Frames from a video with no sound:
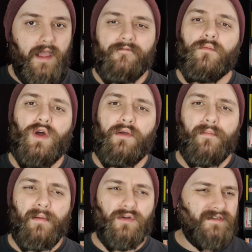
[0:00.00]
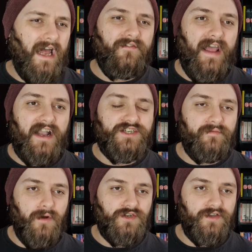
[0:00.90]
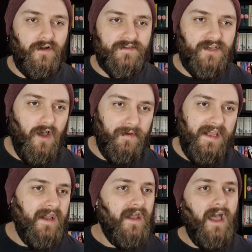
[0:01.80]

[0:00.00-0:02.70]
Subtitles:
And from what I remember, it was kind of an action martial arts comedy